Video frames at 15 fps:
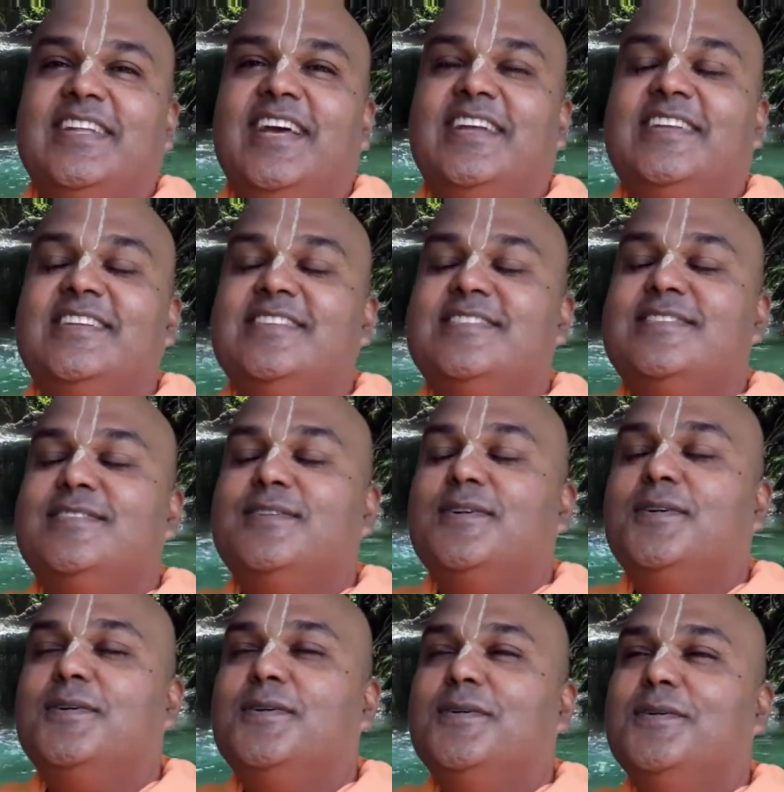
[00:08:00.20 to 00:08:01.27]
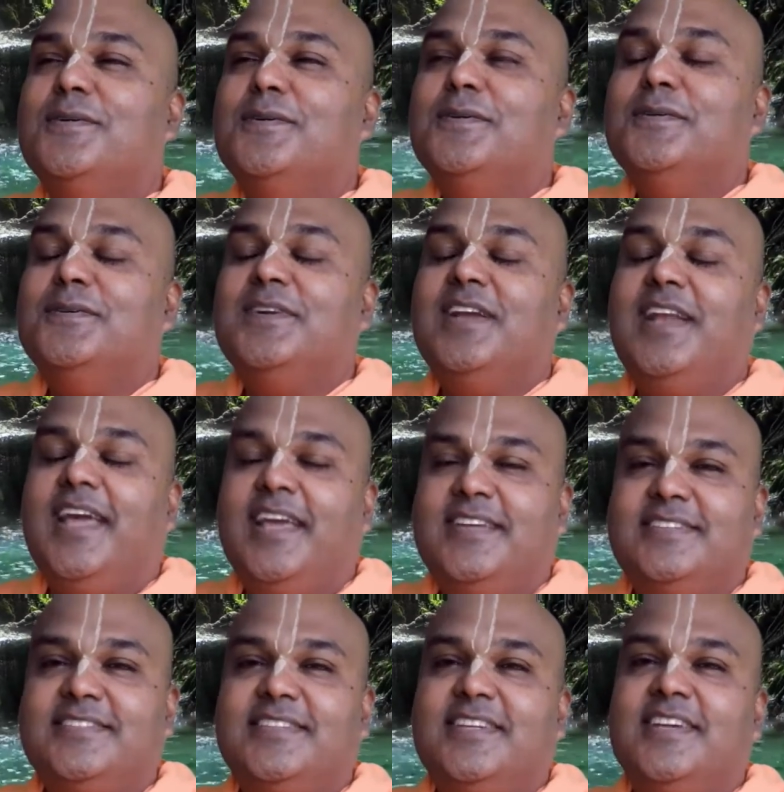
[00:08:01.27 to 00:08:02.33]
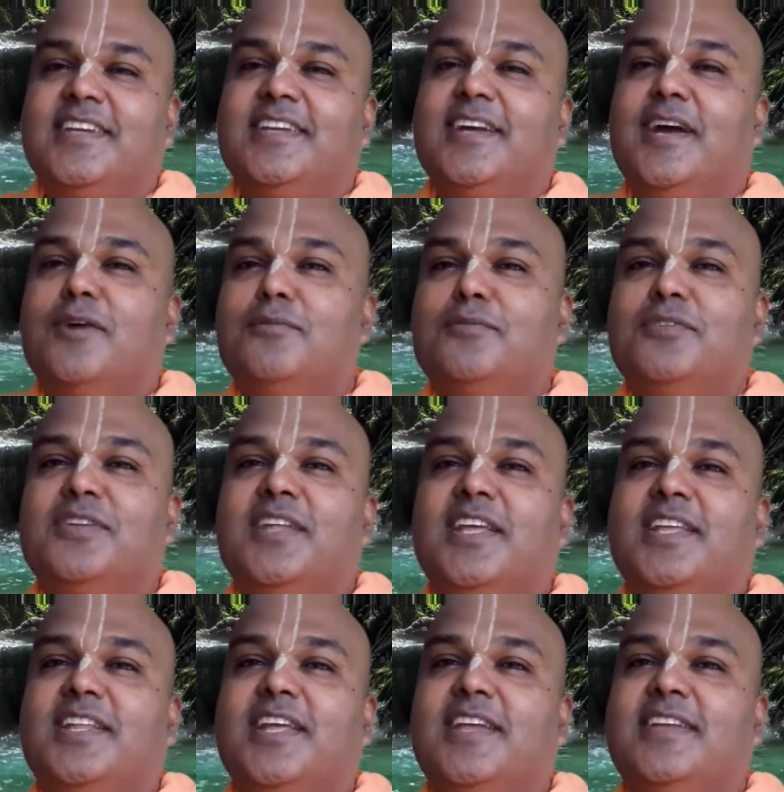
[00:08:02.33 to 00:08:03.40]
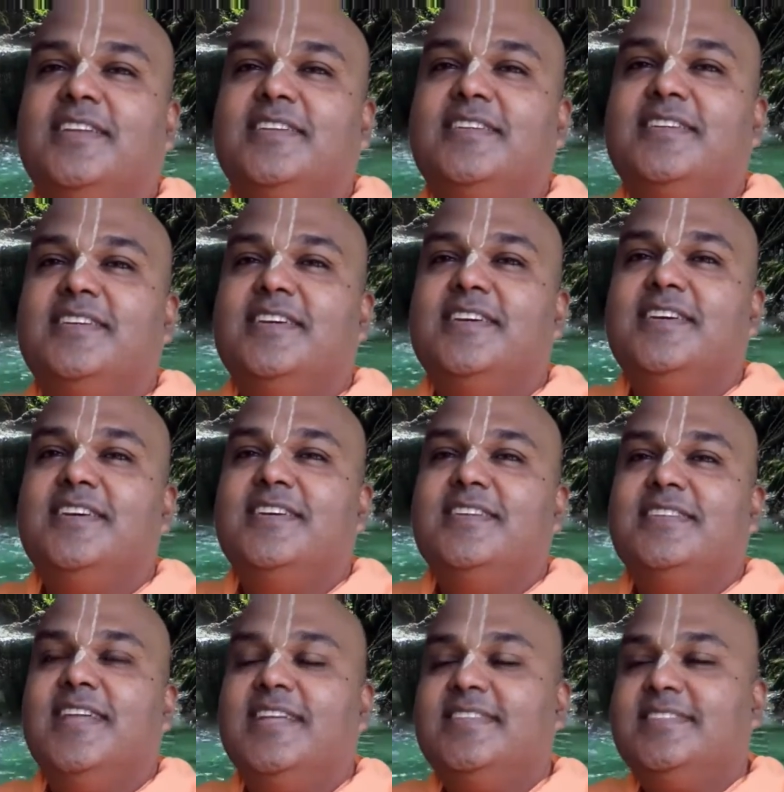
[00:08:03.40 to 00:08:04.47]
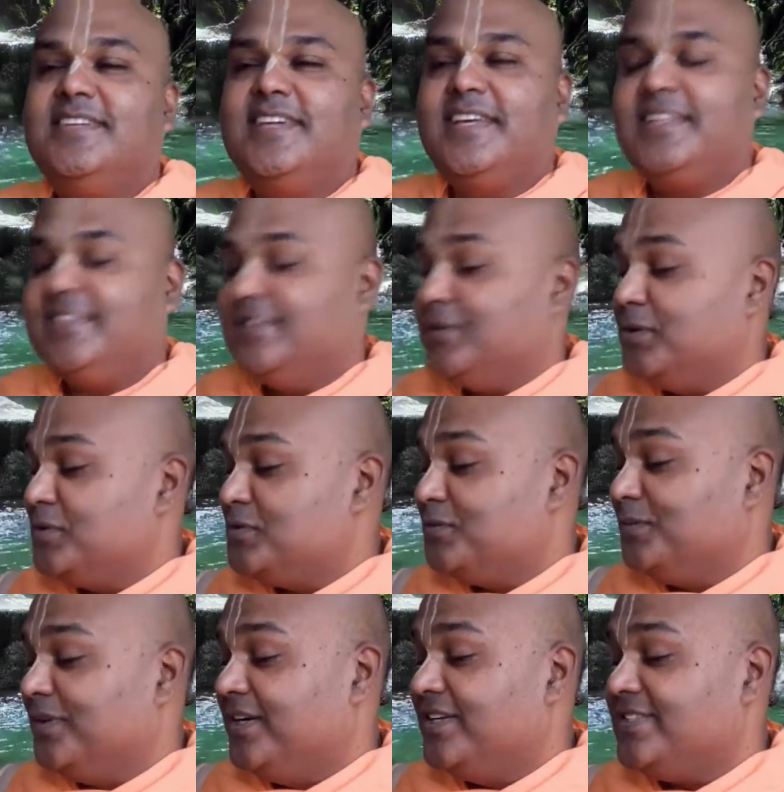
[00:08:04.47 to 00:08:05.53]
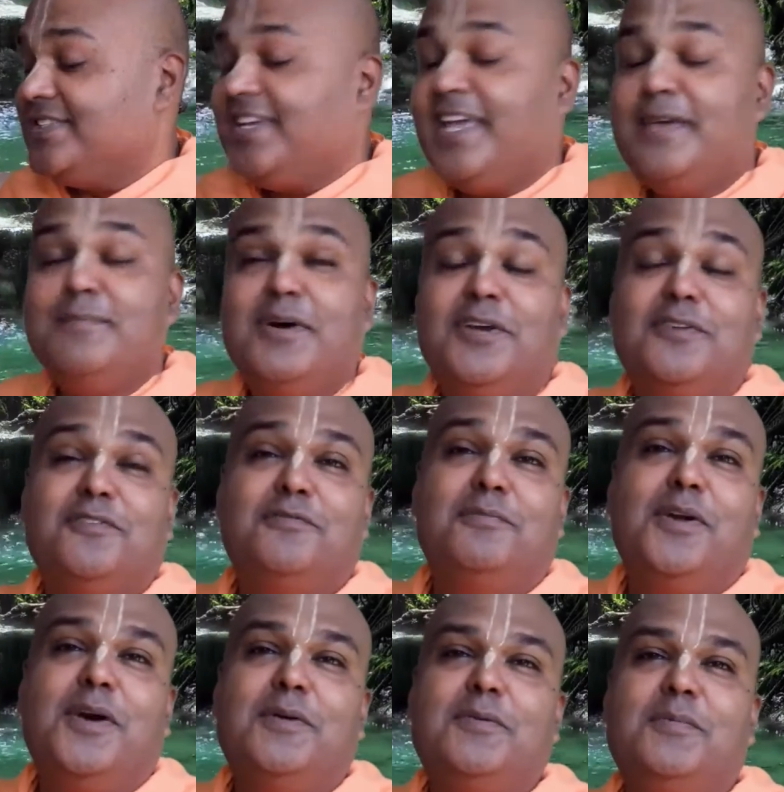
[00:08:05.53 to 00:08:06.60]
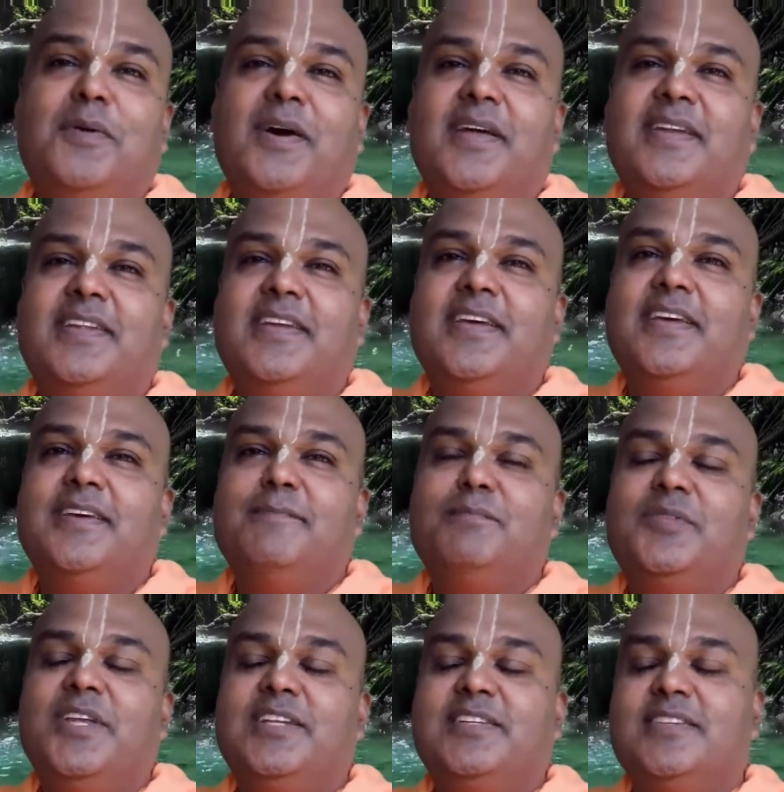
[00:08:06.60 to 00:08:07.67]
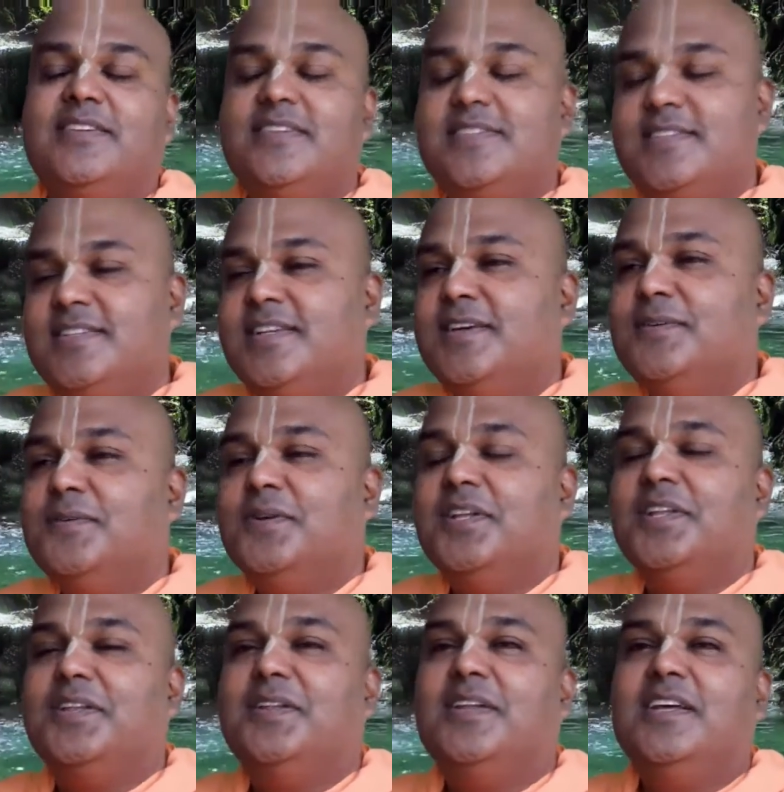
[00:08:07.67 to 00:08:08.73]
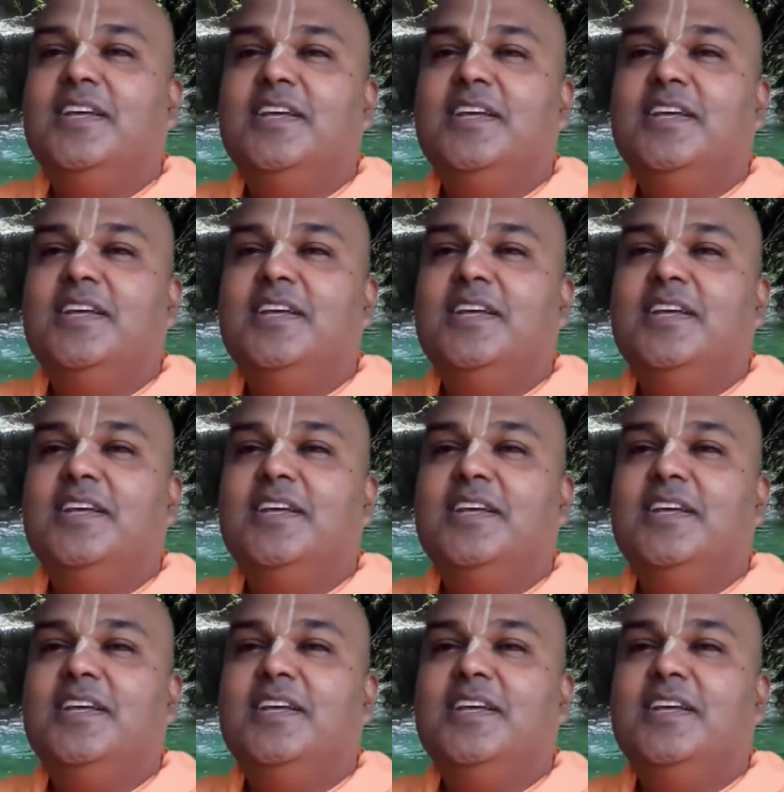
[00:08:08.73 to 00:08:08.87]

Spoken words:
That is so relaxing and comforting that those words came out of Prabhupada, that Krishna will.